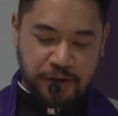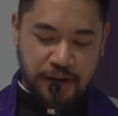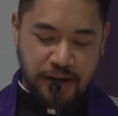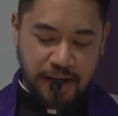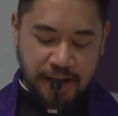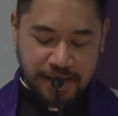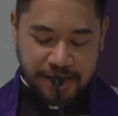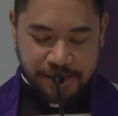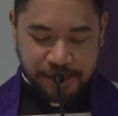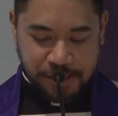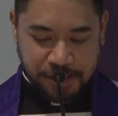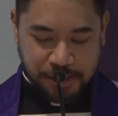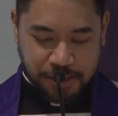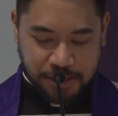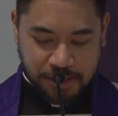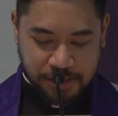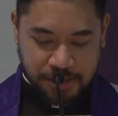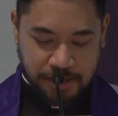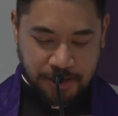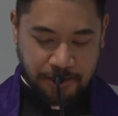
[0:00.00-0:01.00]

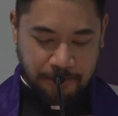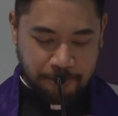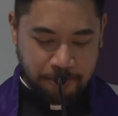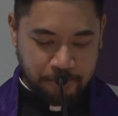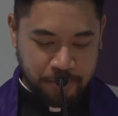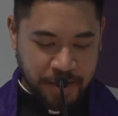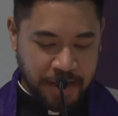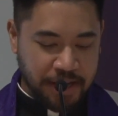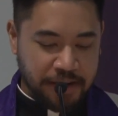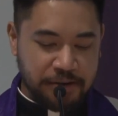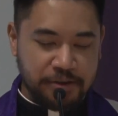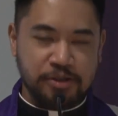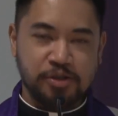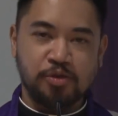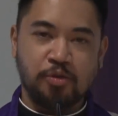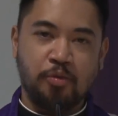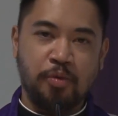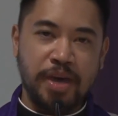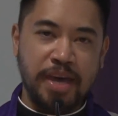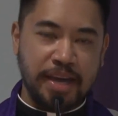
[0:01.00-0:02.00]
us,
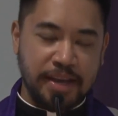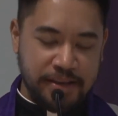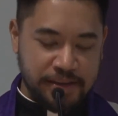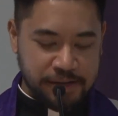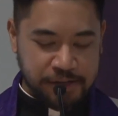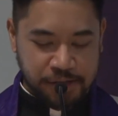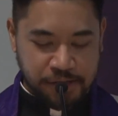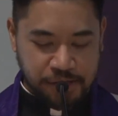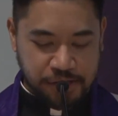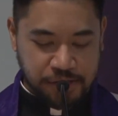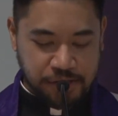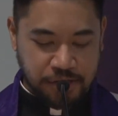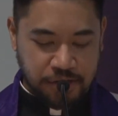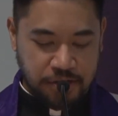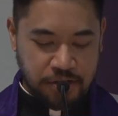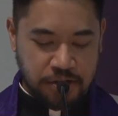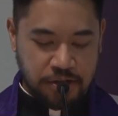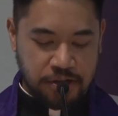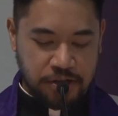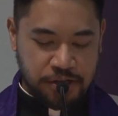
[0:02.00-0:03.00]
Peter's
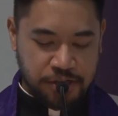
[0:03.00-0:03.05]
weakness